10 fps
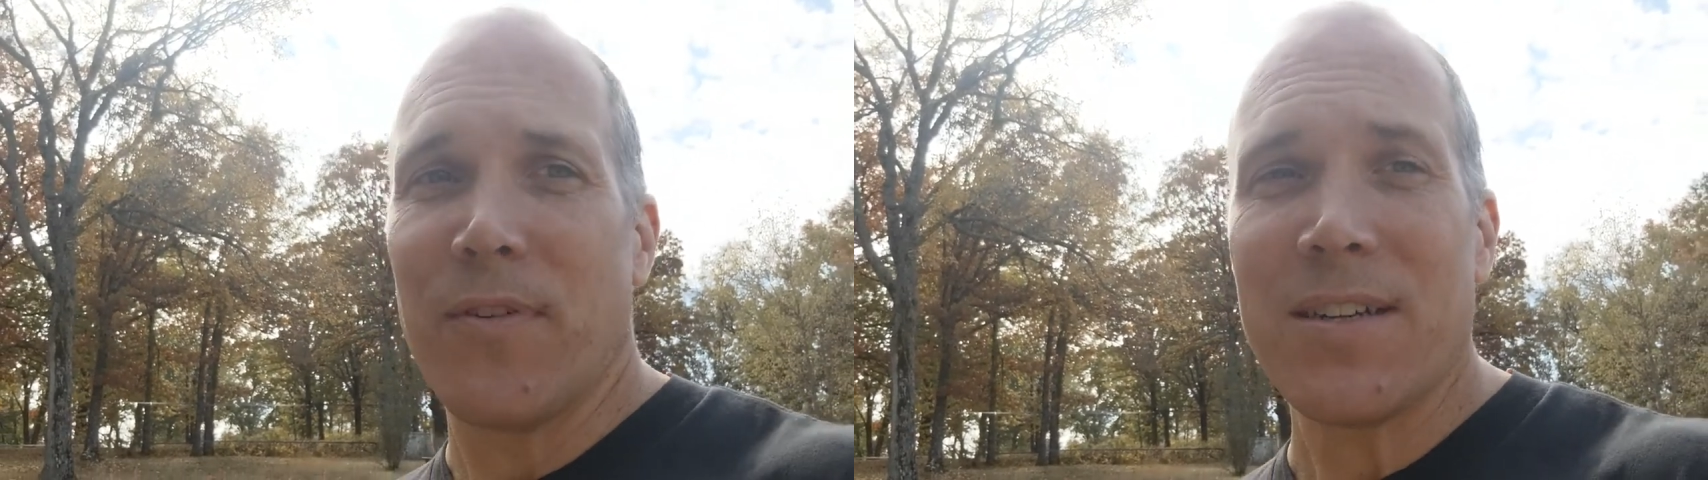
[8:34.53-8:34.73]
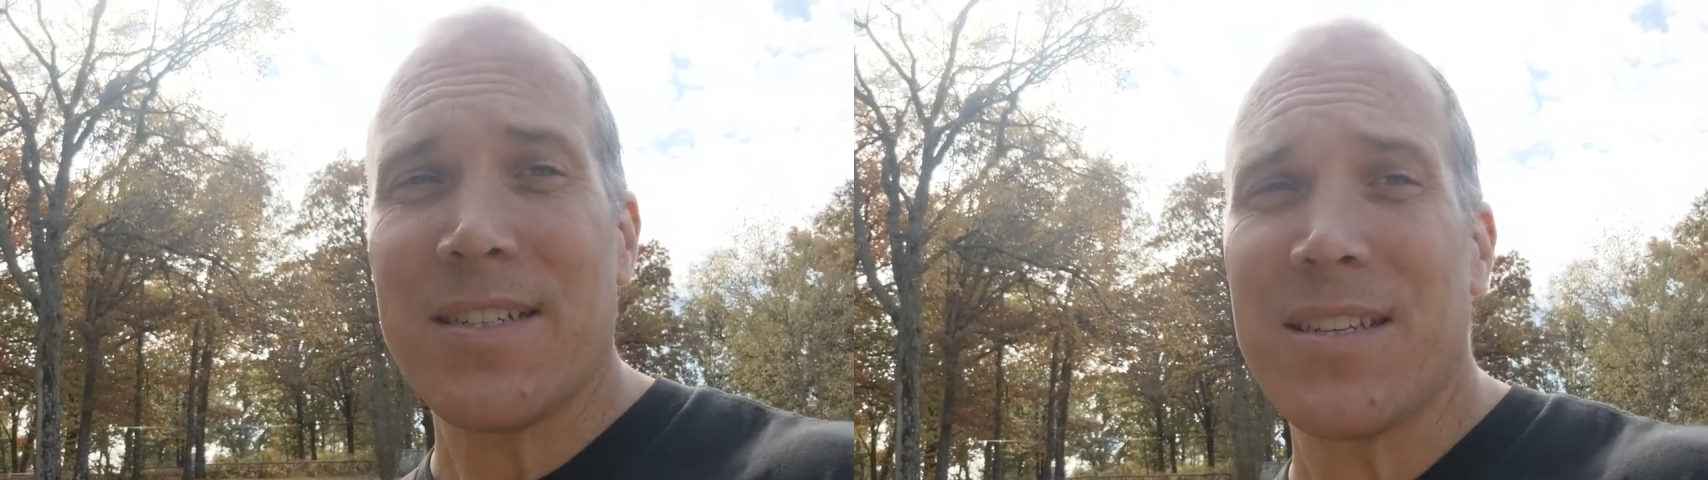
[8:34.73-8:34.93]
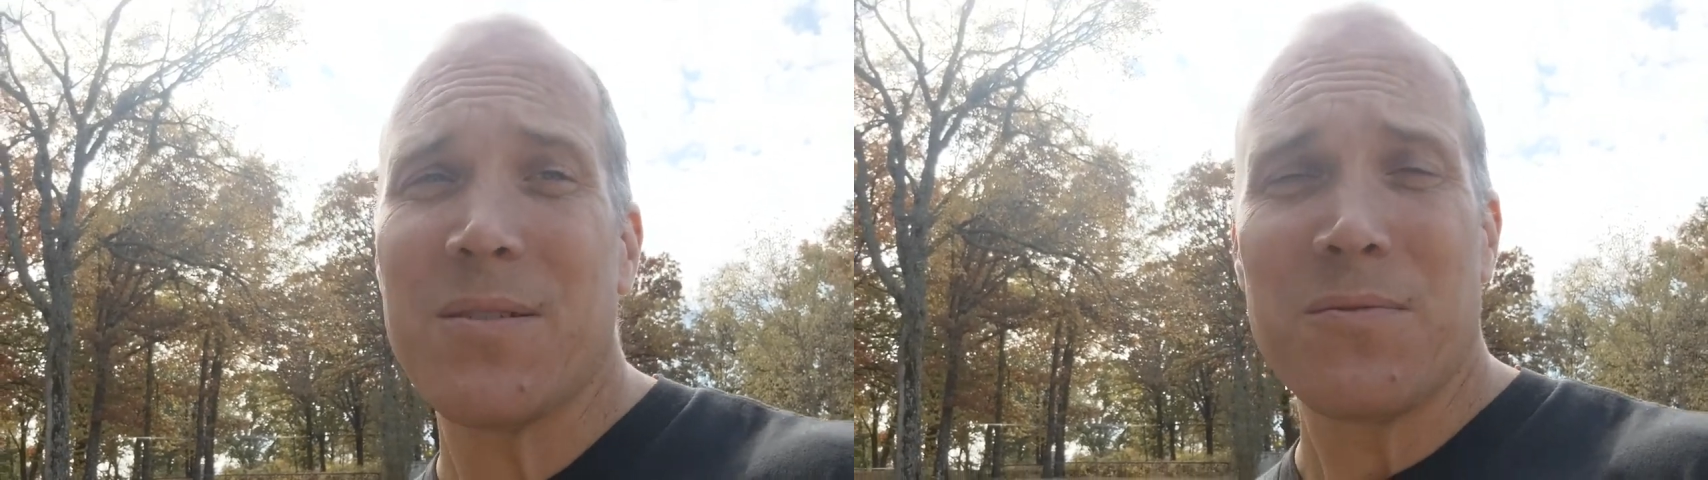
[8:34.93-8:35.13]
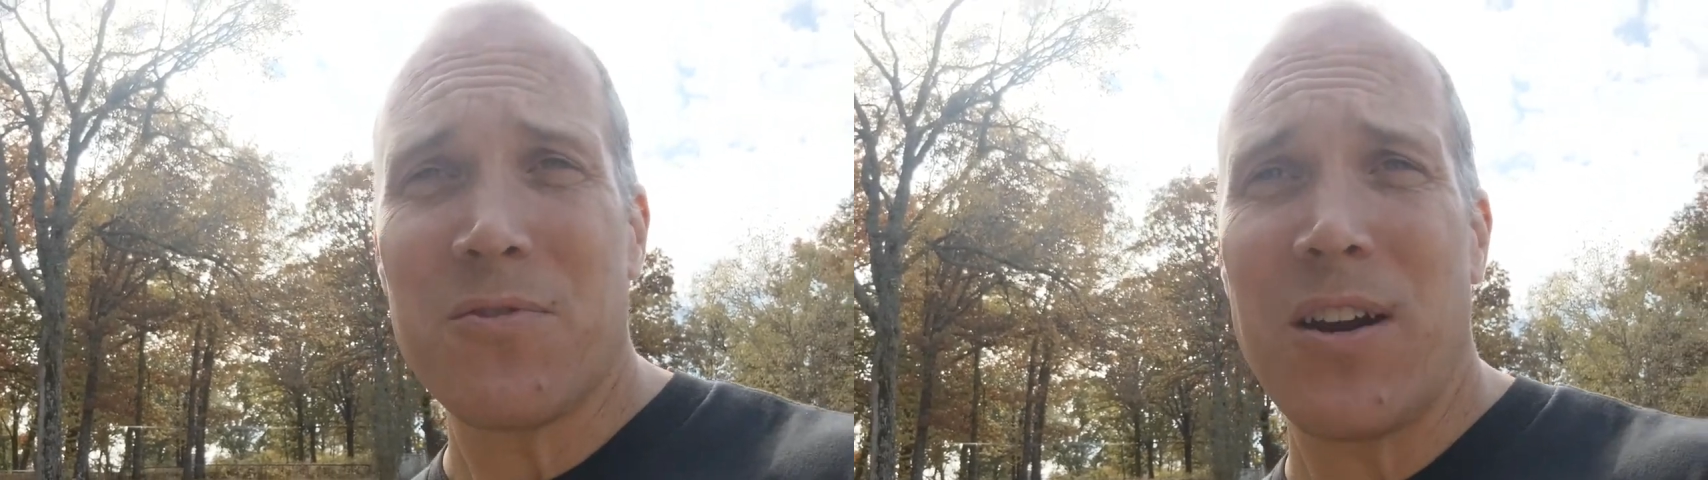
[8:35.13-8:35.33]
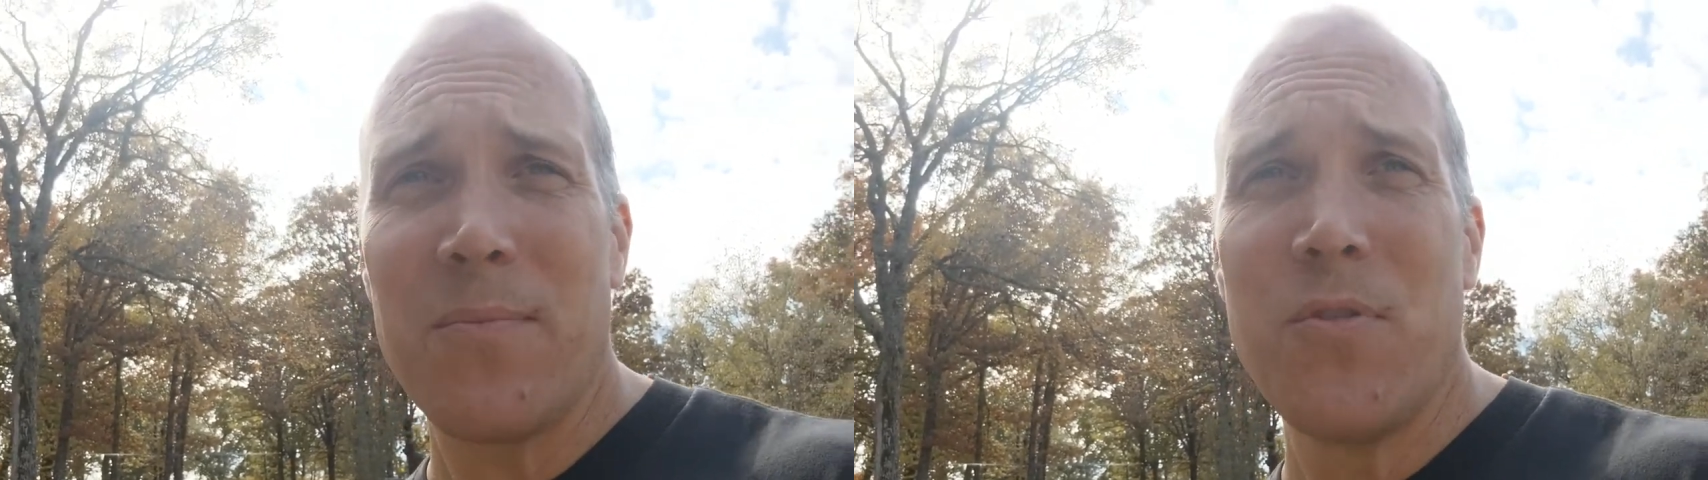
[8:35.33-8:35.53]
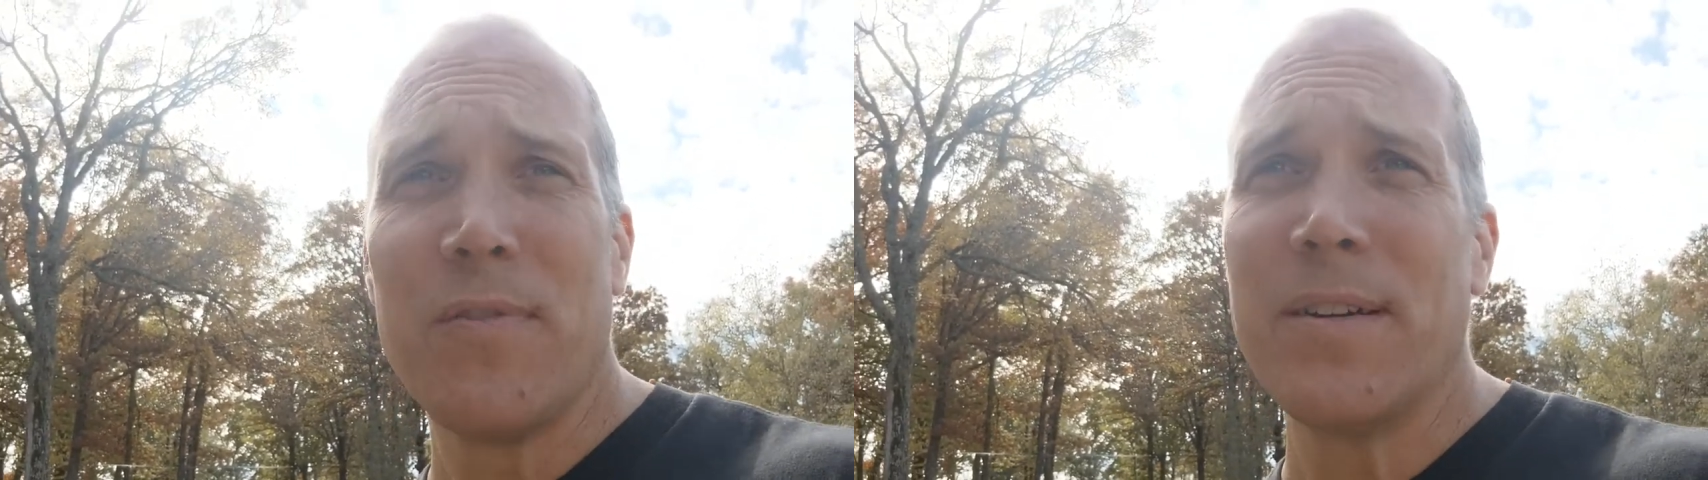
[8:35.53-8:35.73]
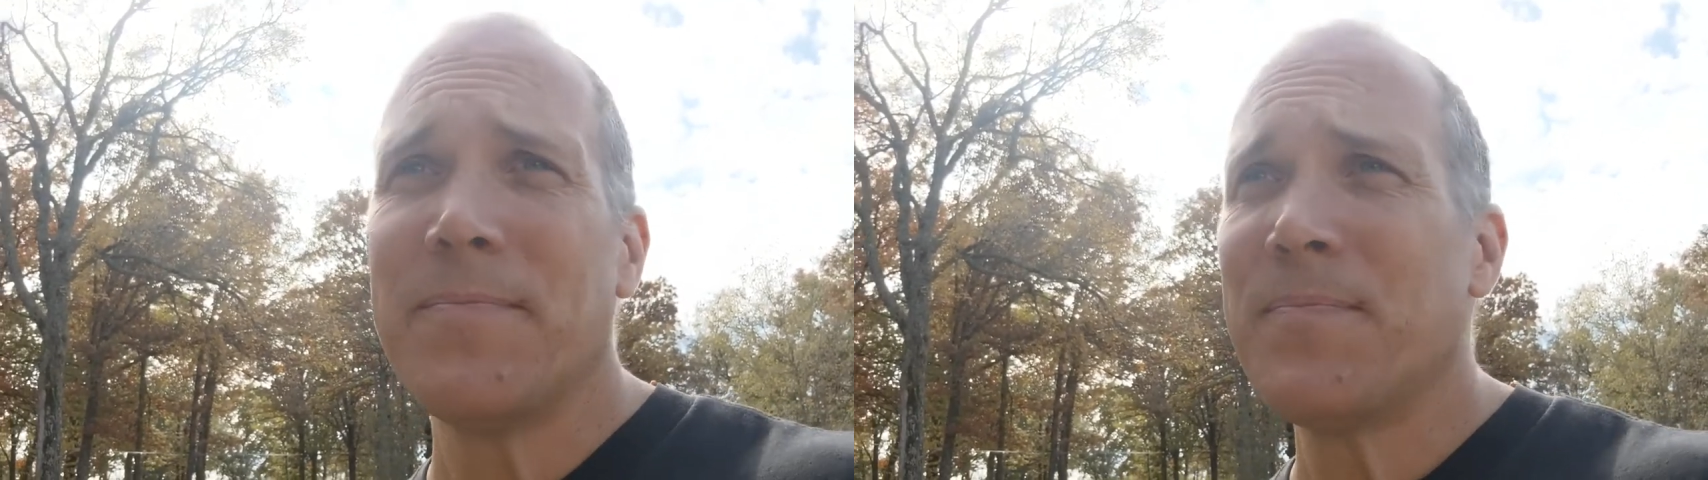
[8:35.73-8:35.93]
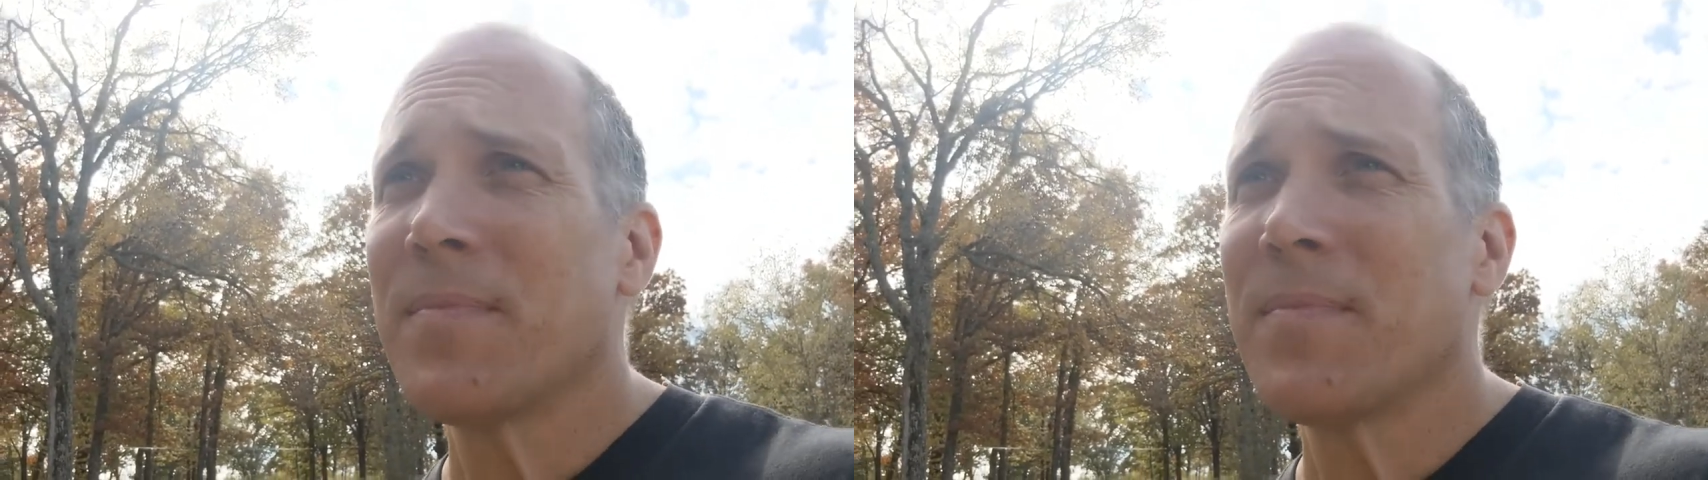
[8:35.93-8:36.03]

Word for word: us trying to move it,